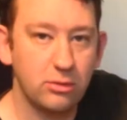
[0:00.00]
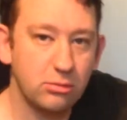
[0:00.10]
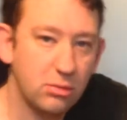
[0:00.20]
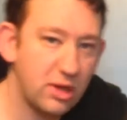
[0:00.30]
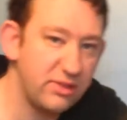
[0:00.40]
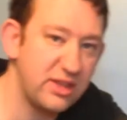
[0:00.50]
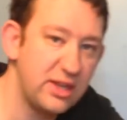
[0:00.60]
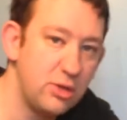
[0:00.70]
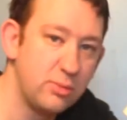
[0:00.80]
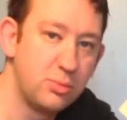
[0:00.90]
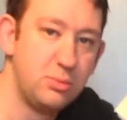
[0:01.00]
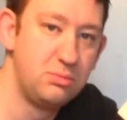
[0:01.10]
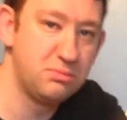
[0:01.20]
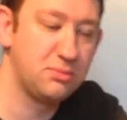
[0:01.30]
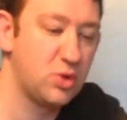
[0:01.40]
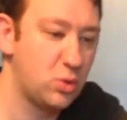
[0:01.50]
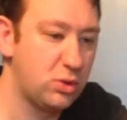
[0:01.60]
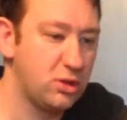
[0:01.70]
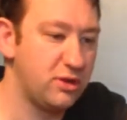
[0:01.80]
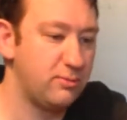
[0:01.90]
I think they look
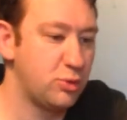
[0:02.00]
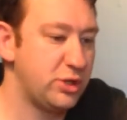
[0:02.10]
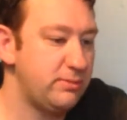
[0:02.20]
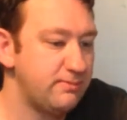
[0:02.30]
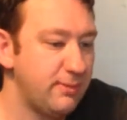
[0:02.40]
kind of pretty.